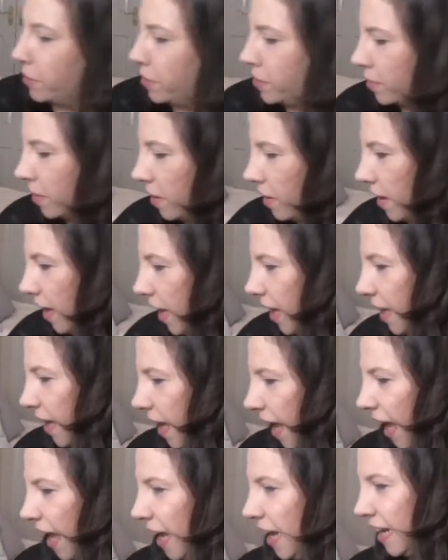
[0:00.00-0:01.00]
so it's got
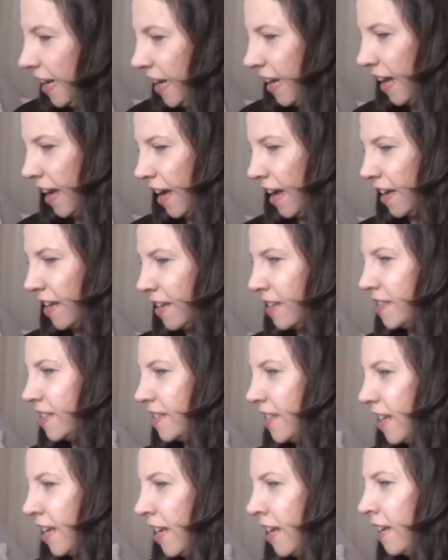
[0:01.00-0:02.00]
like
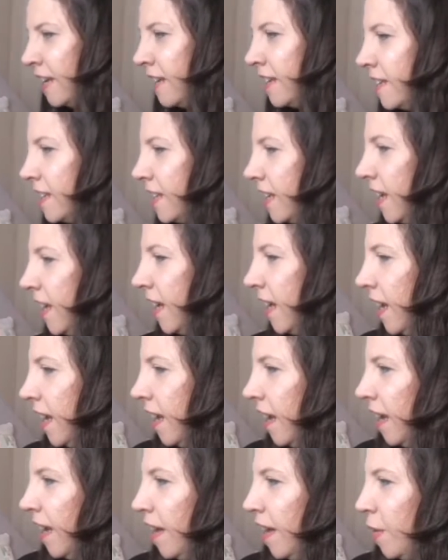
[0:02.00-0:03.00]
aliens and
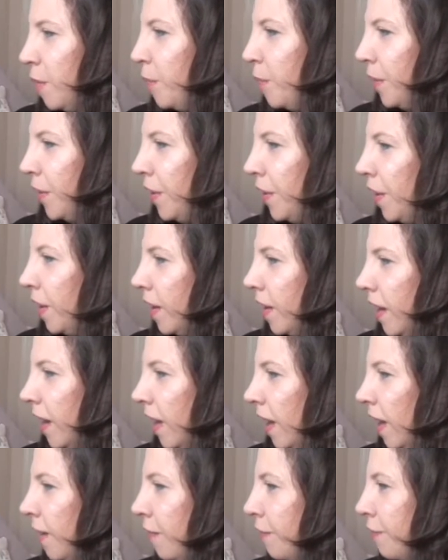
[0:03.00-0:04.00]
a
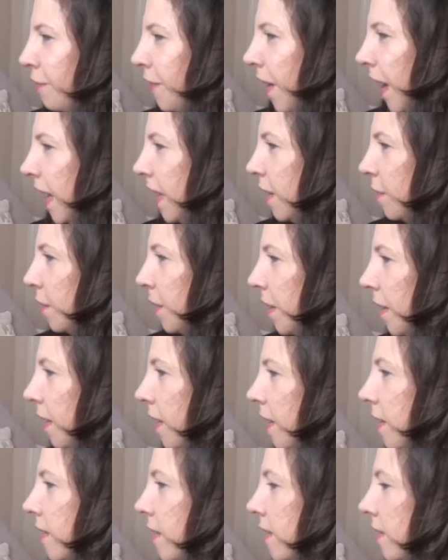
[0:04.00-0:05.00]
burglar,
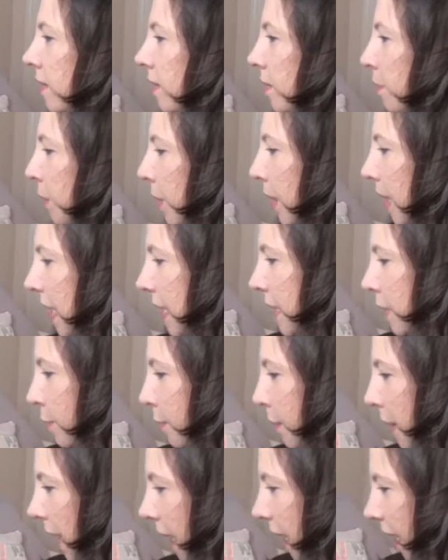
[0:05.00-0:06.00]
fireman,
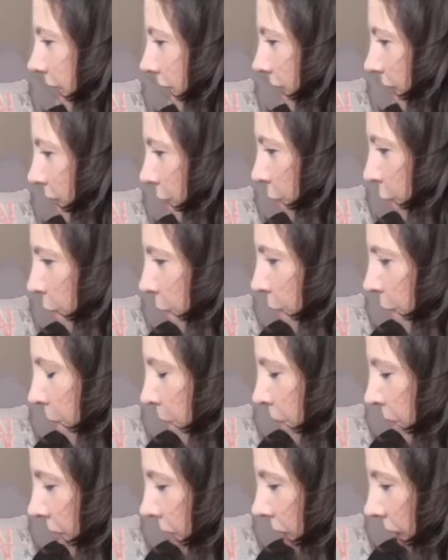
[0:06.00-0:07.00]
policeman.
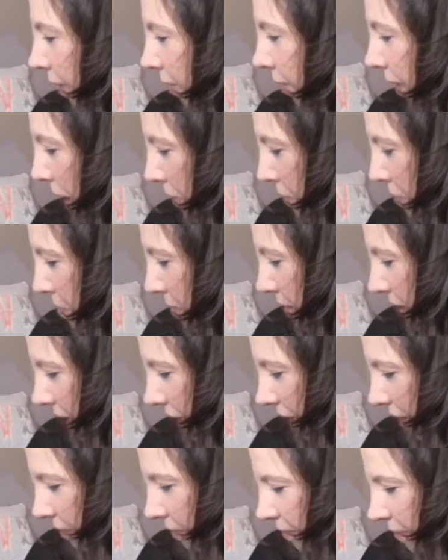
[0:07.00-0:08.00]
It's got
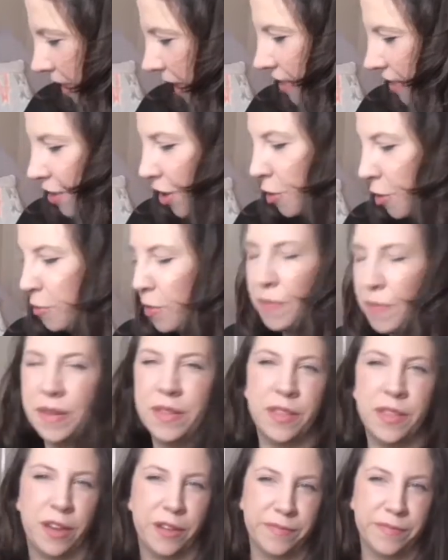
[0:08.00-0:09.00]
everybody. It hasn't got a
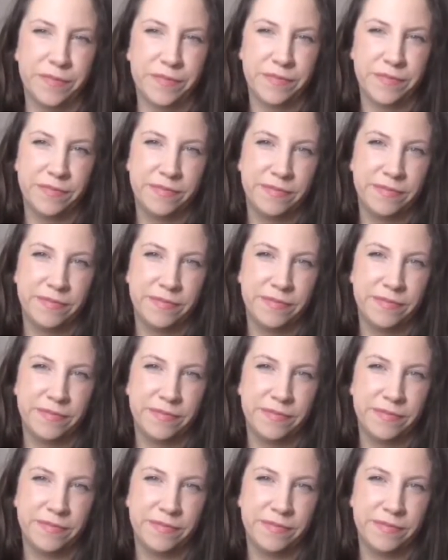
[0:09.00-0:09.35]
woman though.